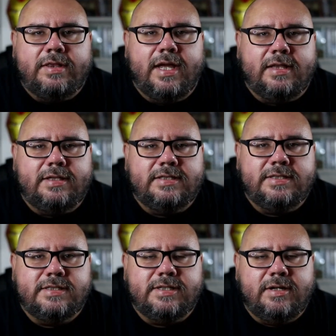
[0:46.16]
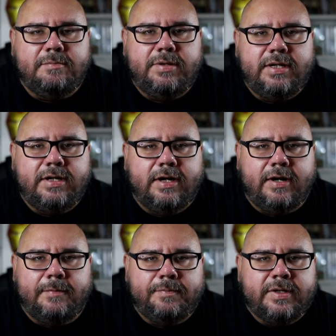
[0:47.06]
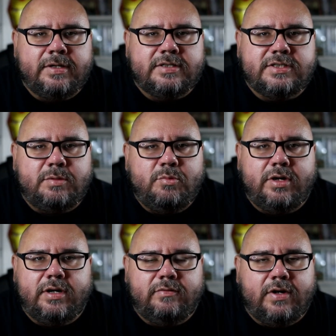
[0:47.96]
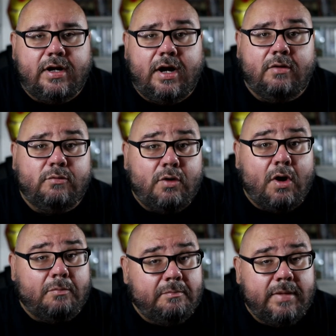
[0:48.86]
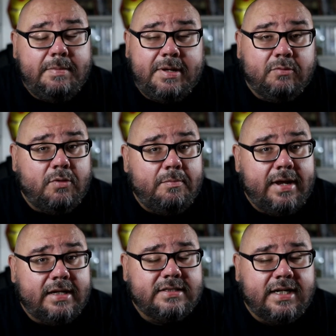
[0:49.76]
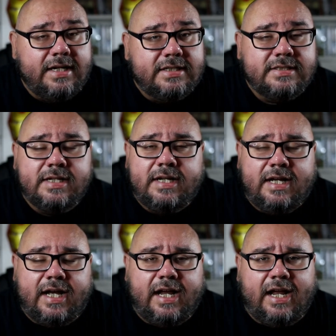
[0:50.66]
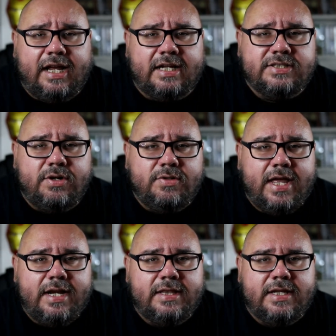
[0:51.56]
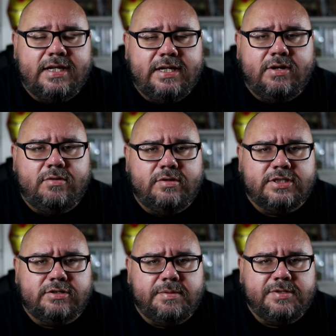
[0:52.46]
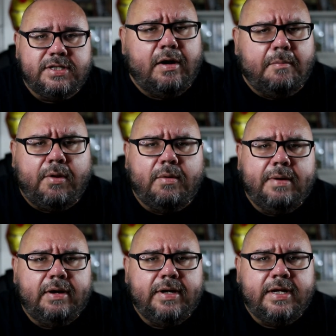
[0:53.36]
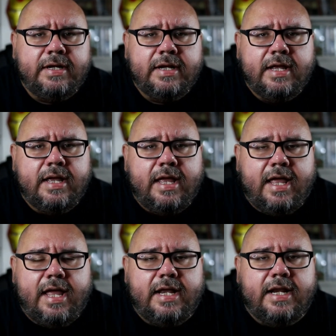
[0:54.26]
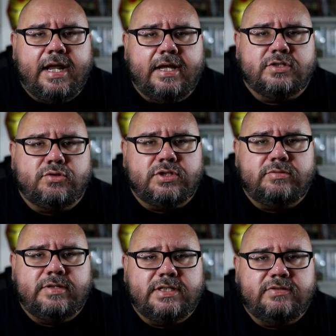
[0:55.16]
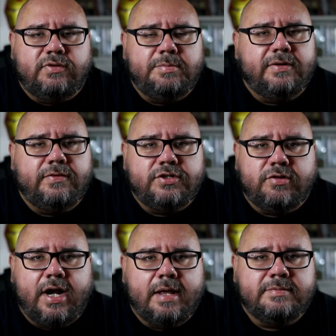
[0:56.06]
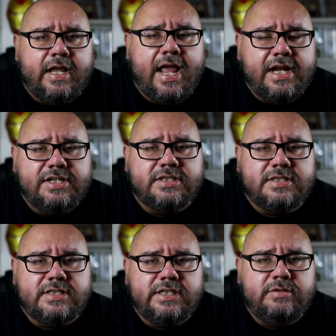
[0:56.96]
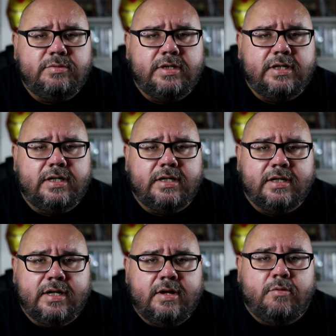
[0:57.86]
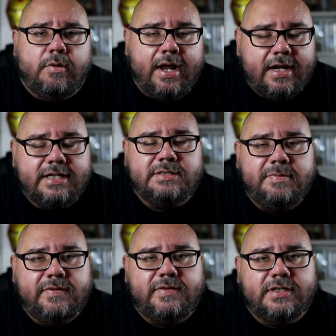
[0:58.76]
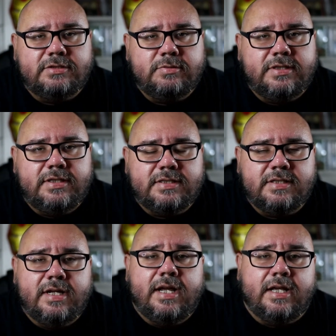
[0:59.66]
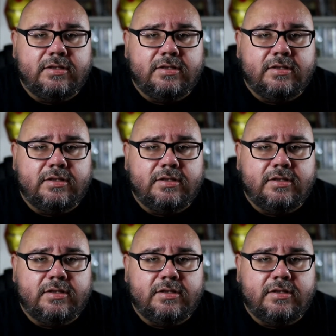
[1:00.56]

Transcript: that this is going to be somewhat of maybe a romance, I guess. I saw that in the Indiegogo description. A barbarian and a sorceress from different tribes. Anxious to see what Andy Smith does with this. It